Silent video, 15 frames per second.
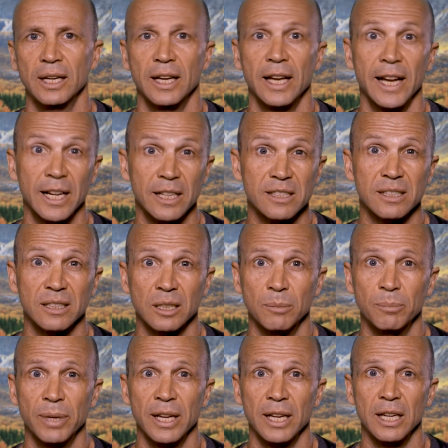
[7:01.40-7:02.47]
How does it
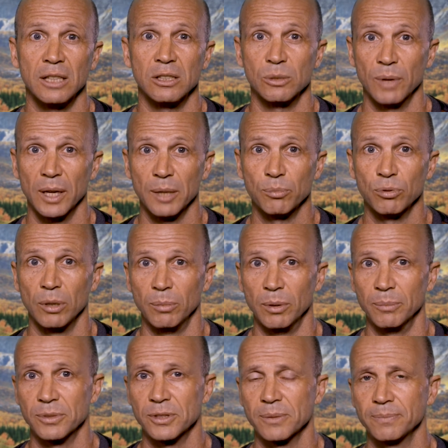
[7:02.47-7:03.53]
compare to other
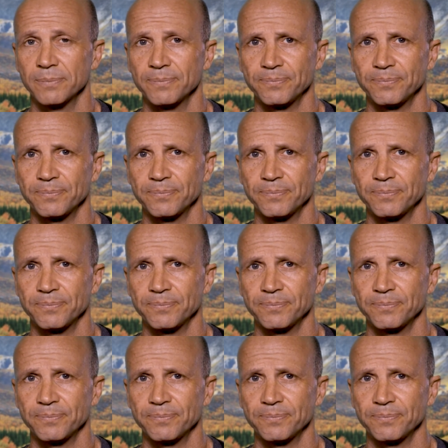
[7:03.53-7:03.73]
problems?